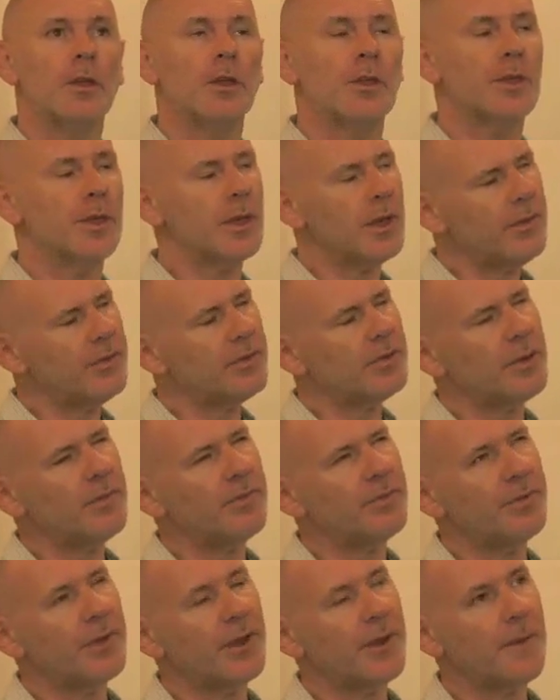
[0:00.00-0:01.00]
think of
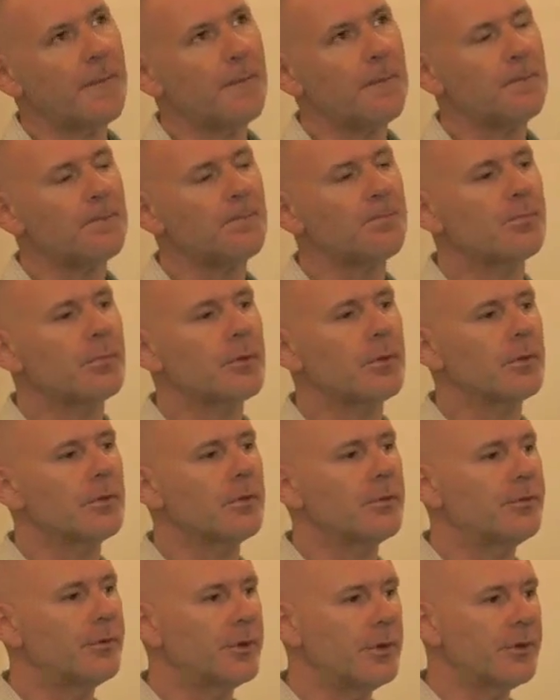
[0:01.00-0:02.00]
something
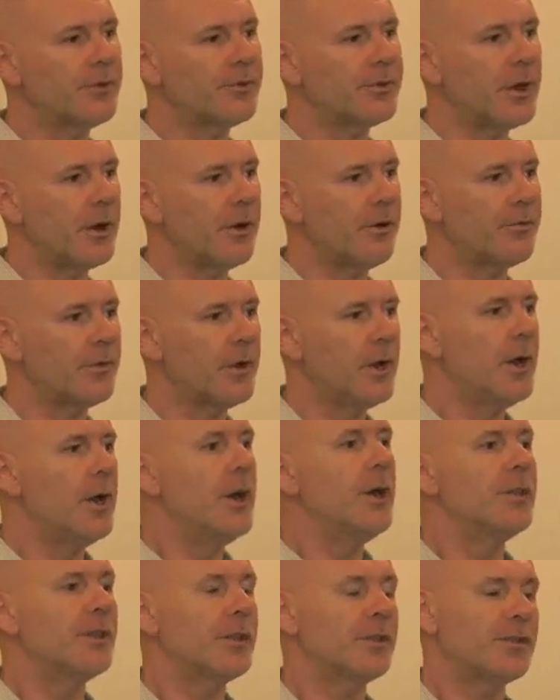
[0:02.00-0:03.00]
for yourself
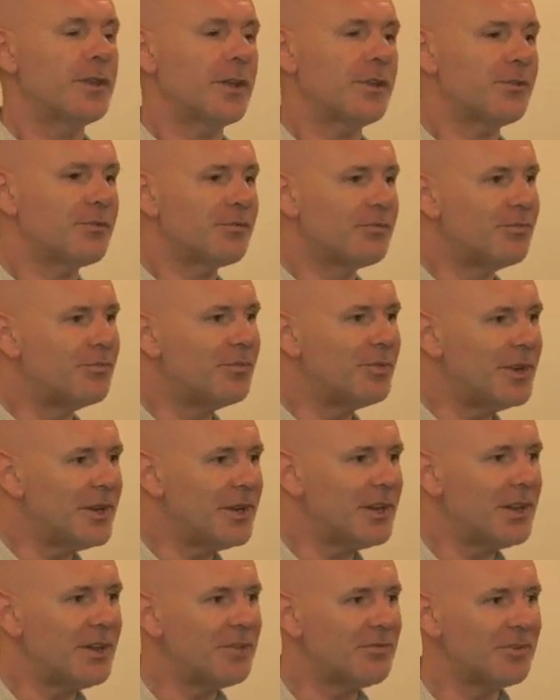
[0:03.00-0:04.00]
that's
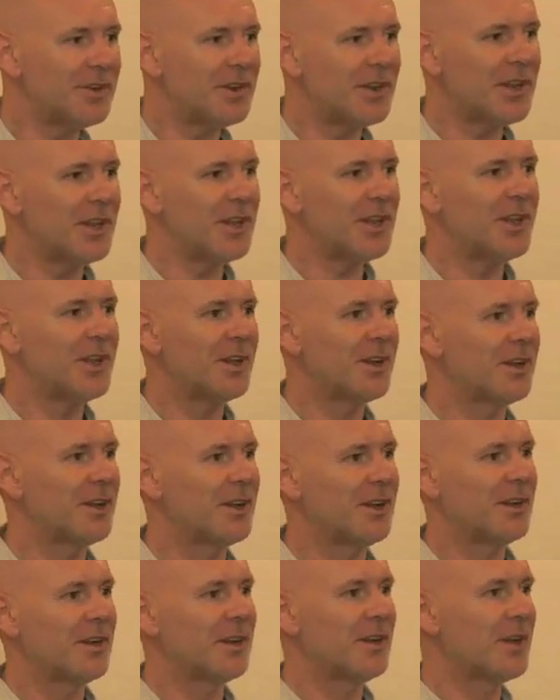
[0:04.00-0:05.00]
really, really
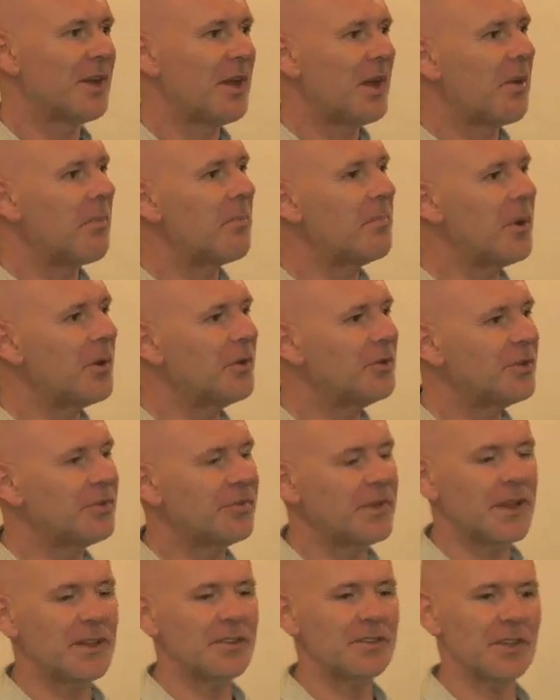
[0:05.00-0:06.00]

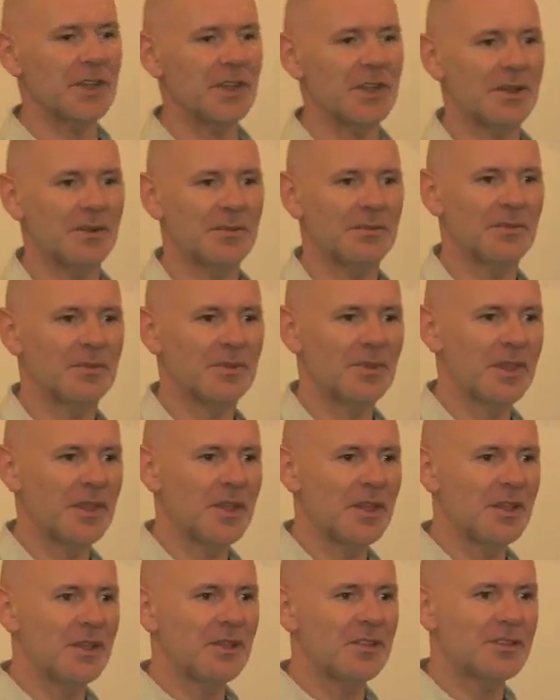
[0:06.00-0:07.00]
motivating.
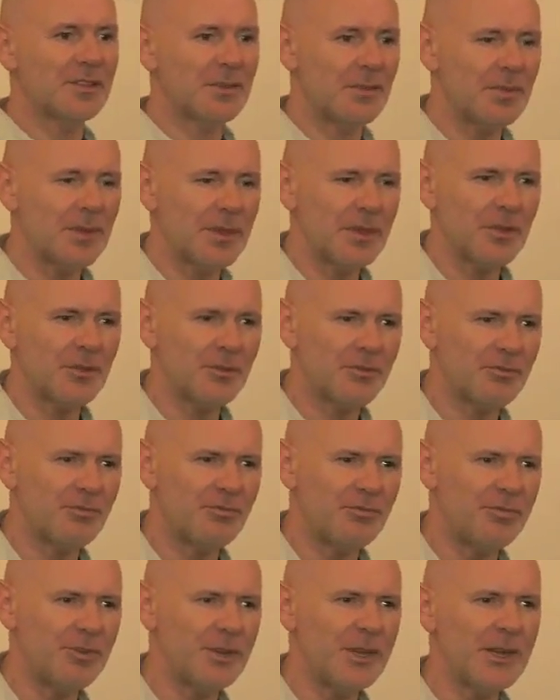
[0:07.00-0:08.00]
Something that's
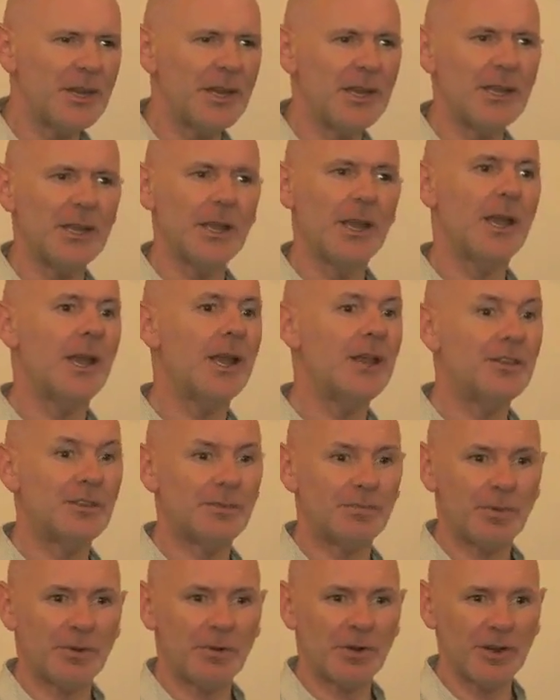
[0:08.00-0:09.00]
really
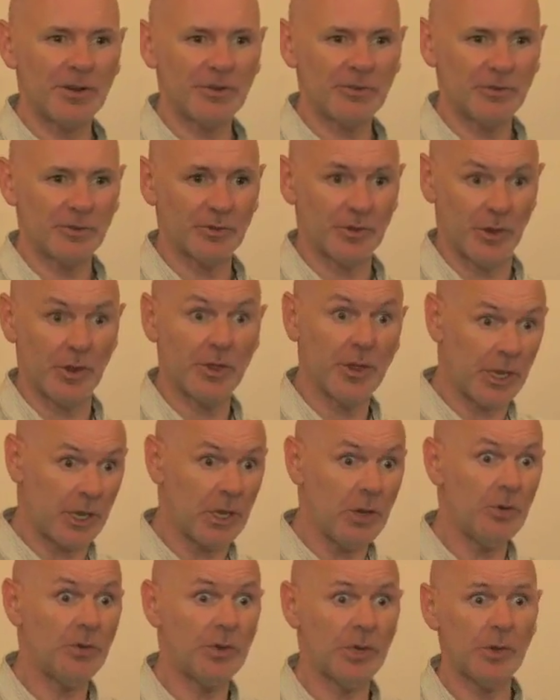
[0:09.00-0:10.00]
inspirational to you, that
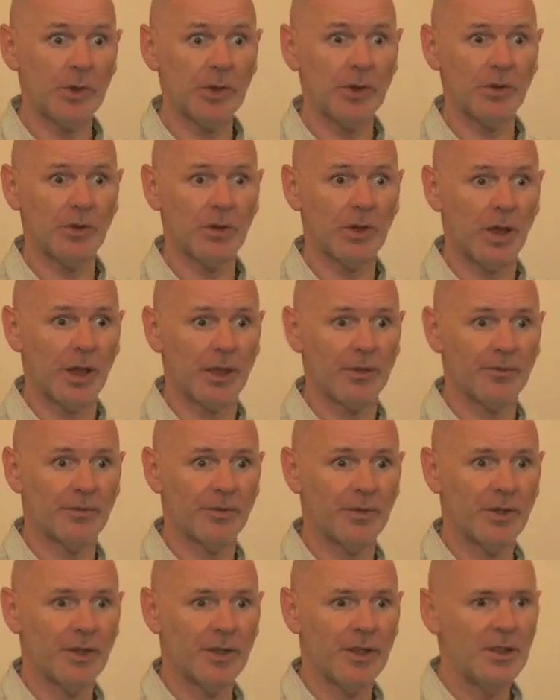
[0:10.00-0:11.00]
you do in your life.
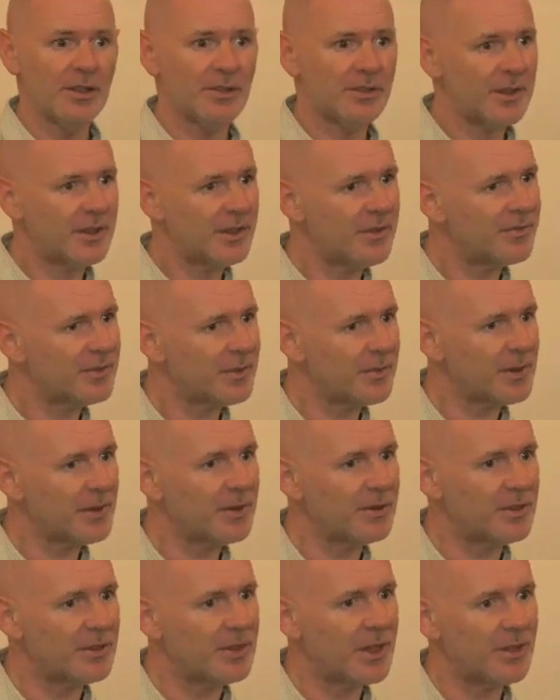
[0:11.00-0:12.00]
Think of something
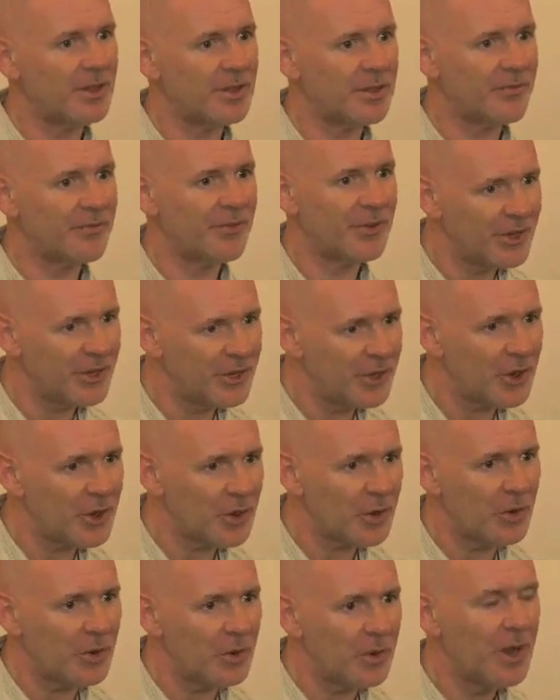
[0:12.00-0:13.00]
that for
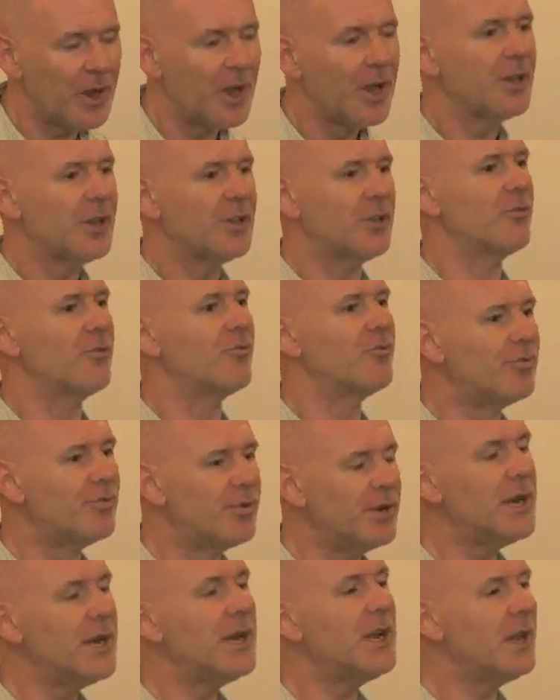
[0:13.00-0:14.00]
you
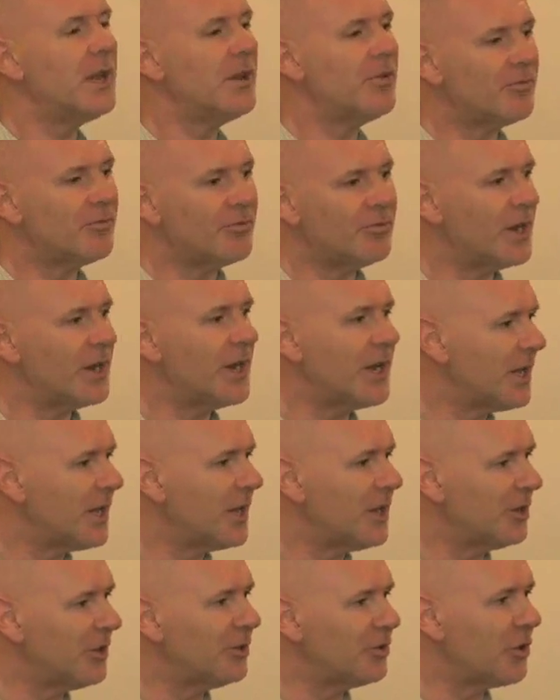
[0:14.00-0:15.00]
really, really
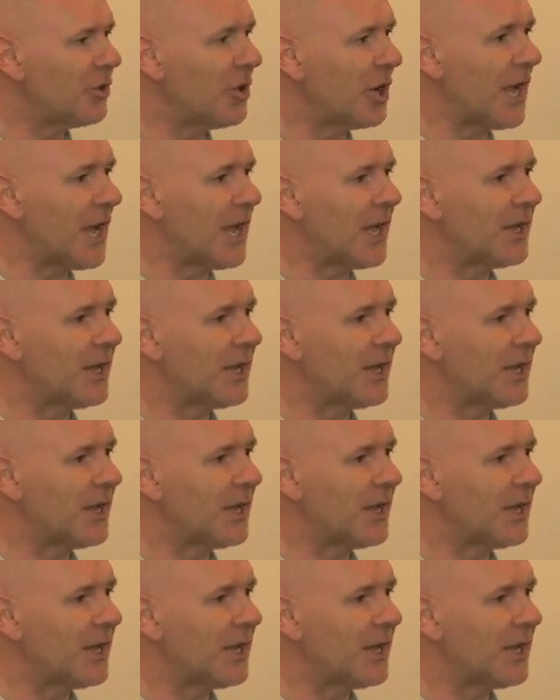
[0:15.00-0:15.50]
enjoy.